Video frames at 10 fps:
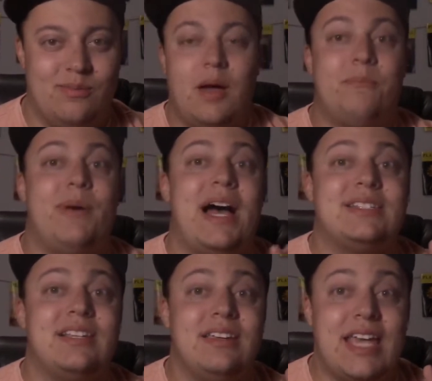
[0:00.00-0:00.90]
The
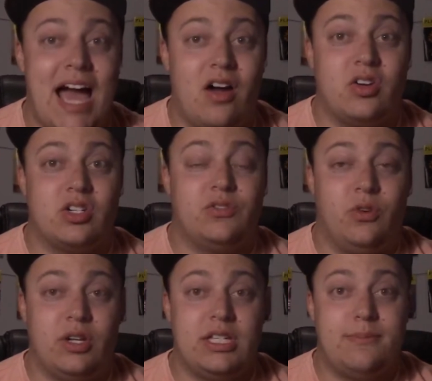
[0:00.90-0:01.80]
best encounters
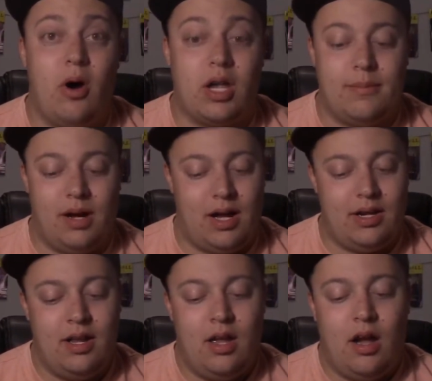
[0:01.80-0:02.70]
for these
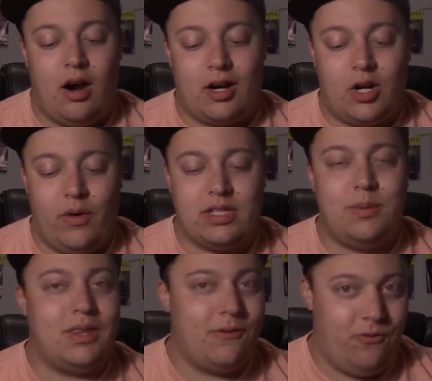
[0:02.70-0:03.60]
Pokemon are going to
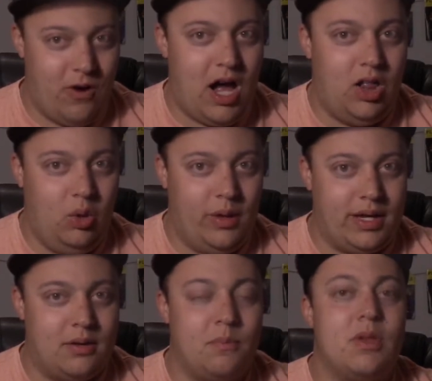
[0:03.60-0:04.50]
be the
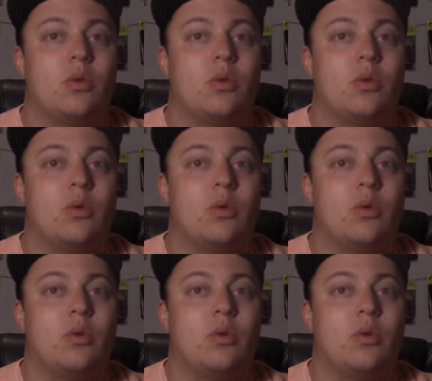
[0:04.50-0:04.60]
following: